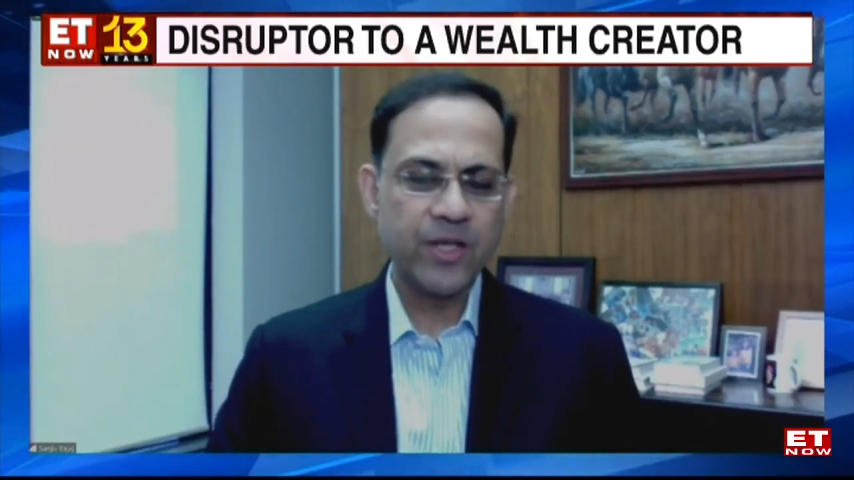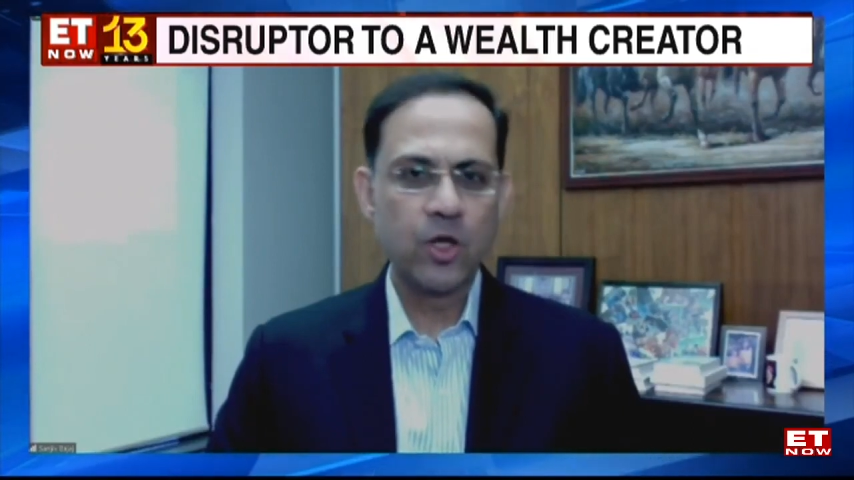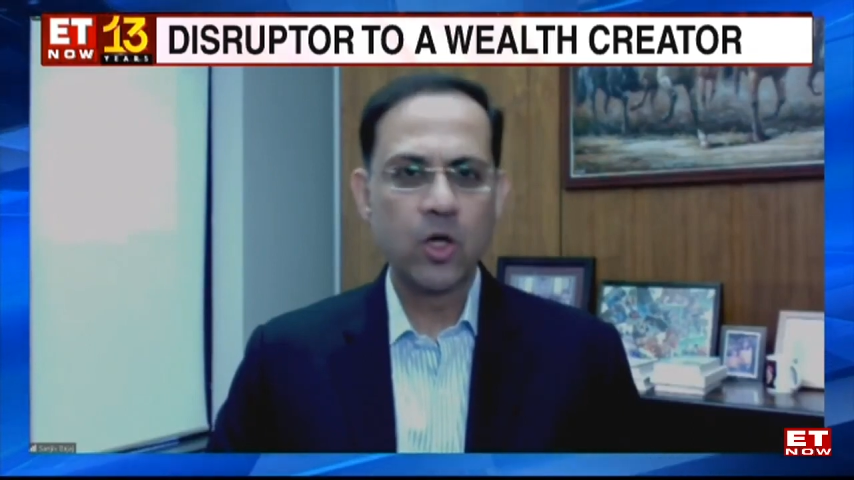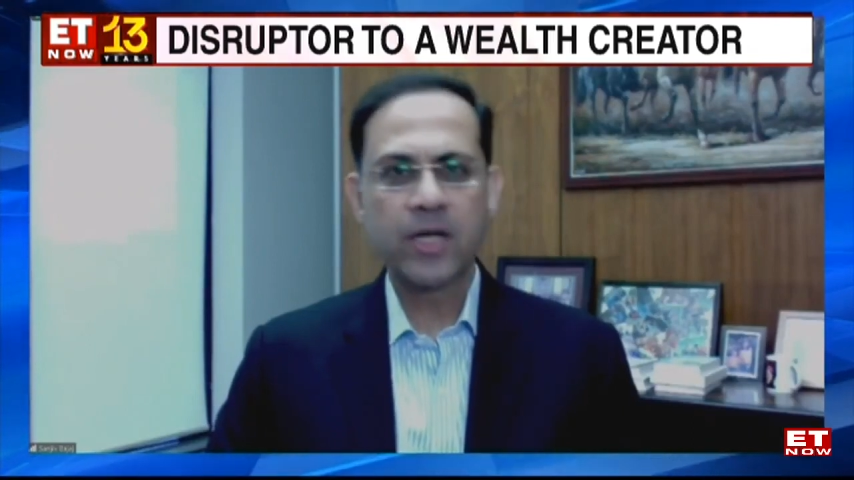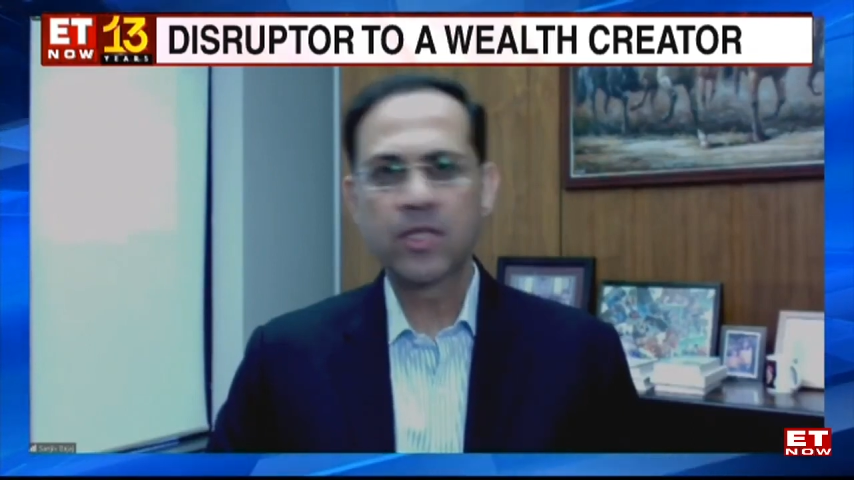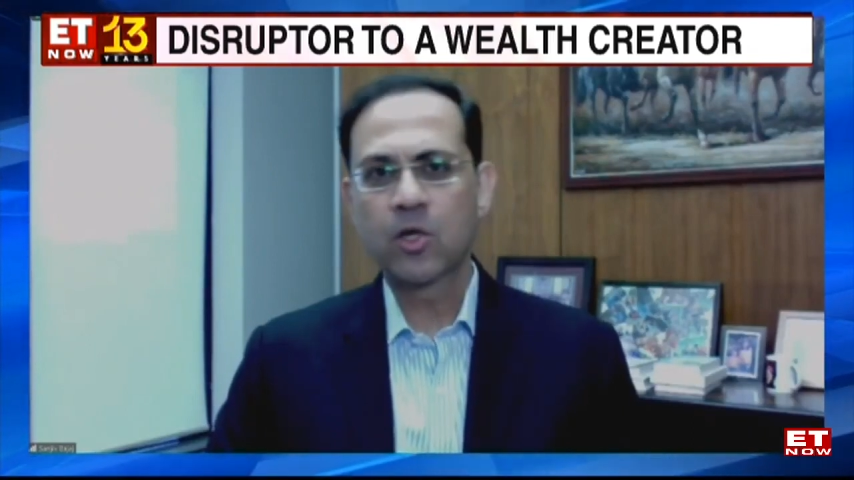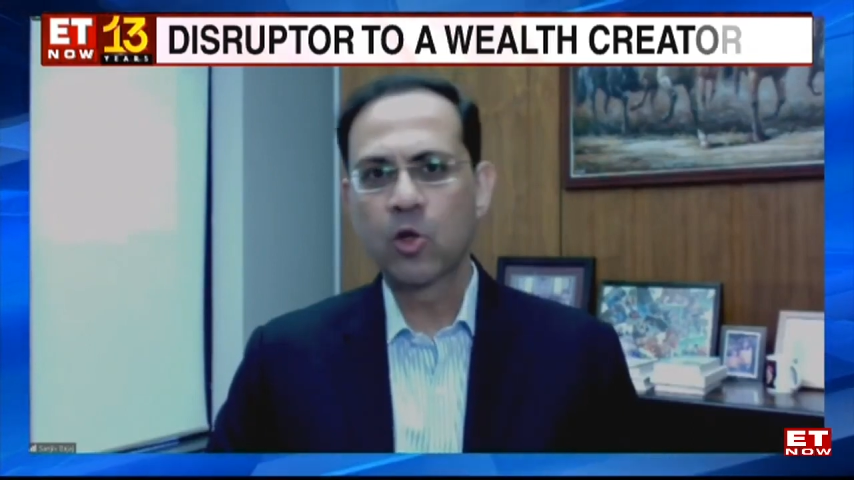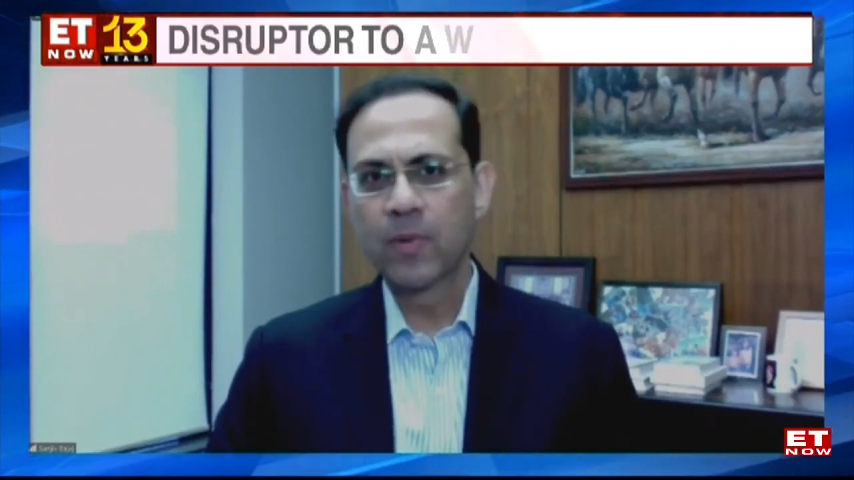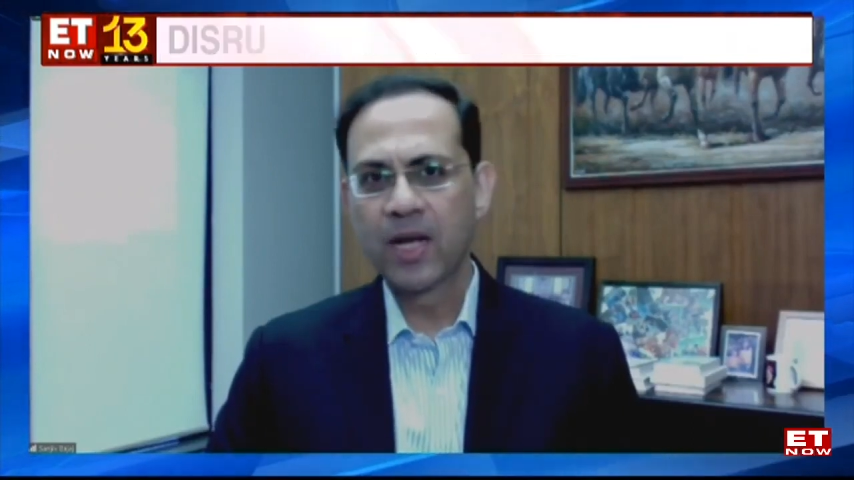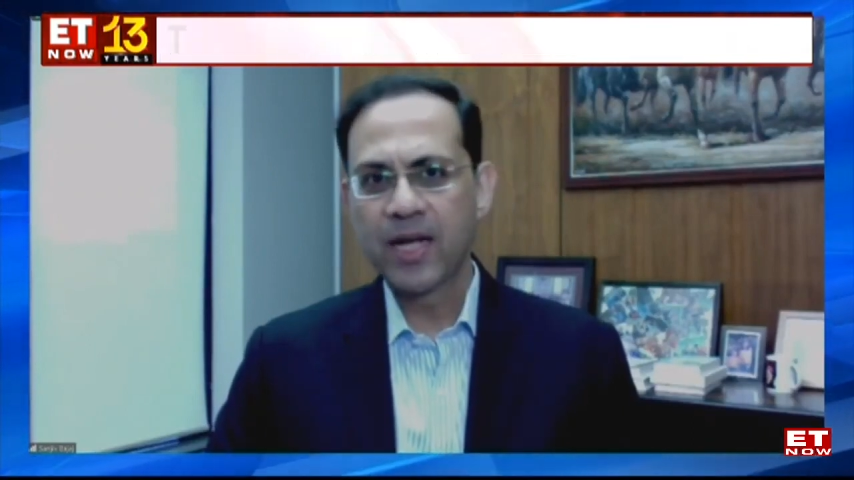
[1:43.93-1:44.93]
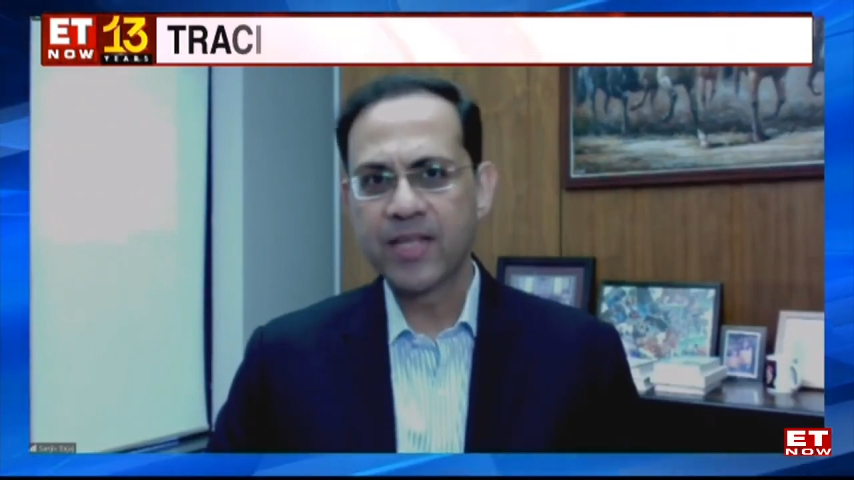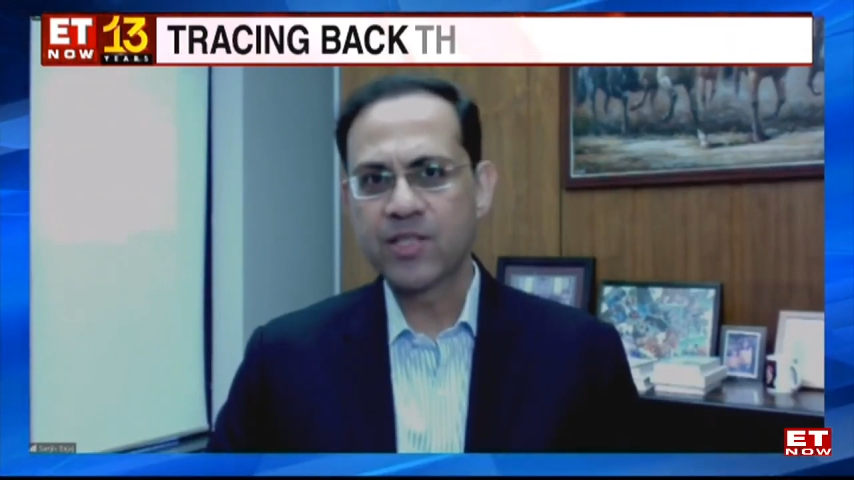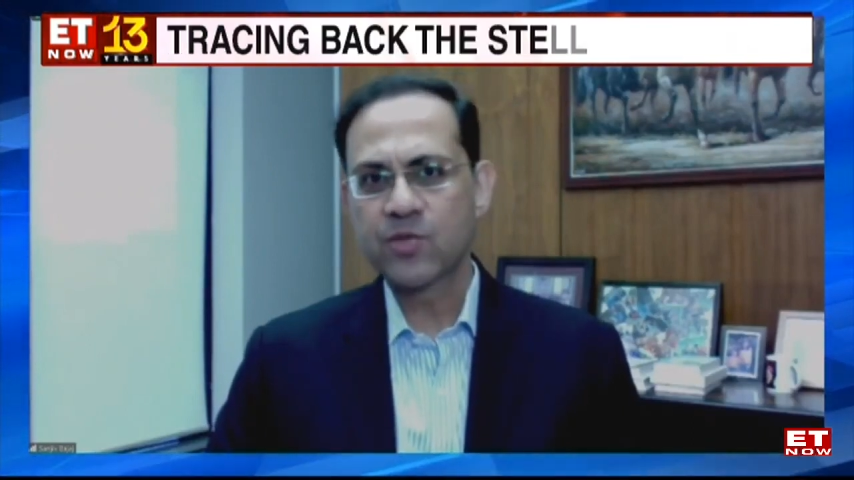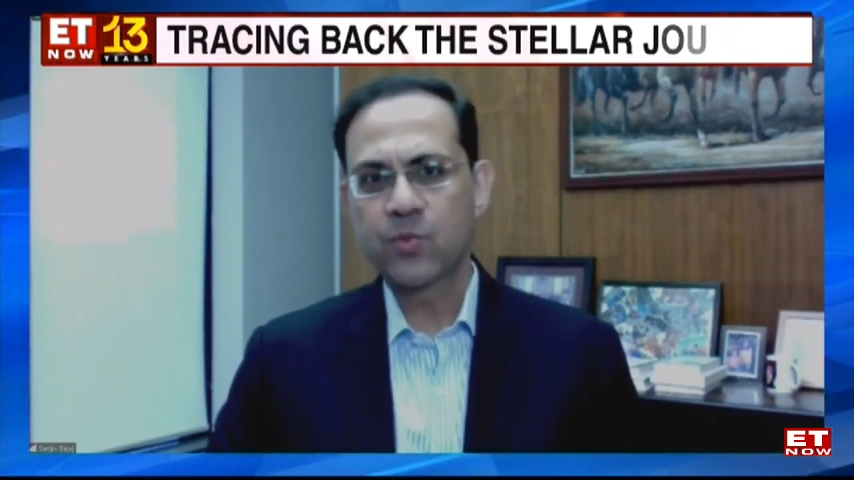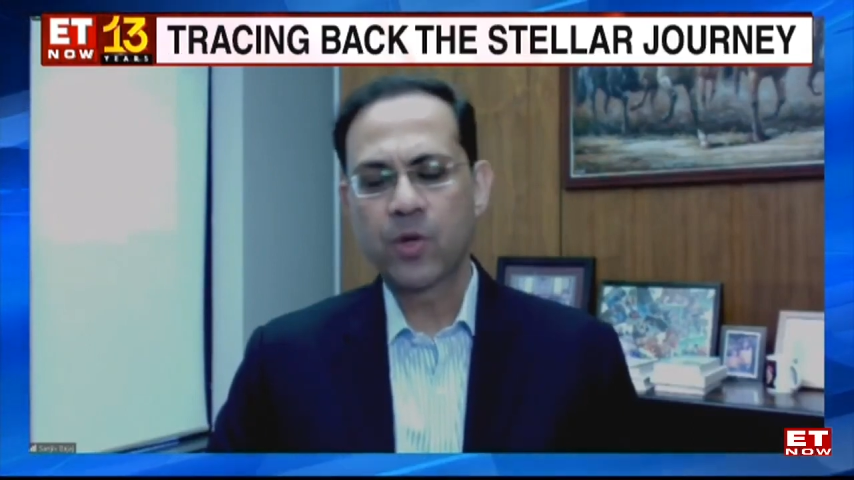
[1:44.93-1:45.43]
When you look at the global lens,